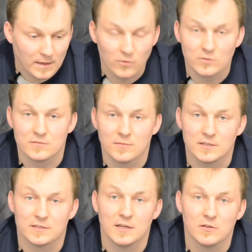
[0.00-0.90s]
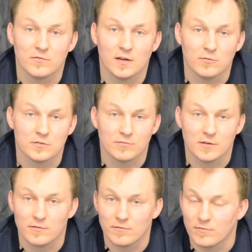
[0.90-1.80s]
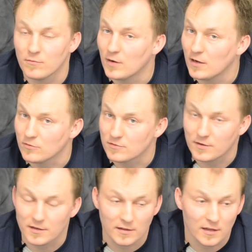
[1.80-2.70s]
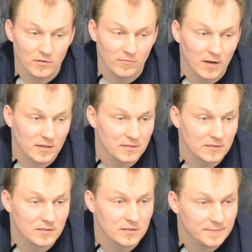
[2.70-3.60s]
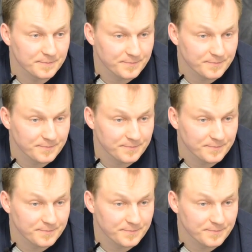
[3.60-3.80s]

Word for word: I wasn't myself. I was wear I was wearing a lot of masks.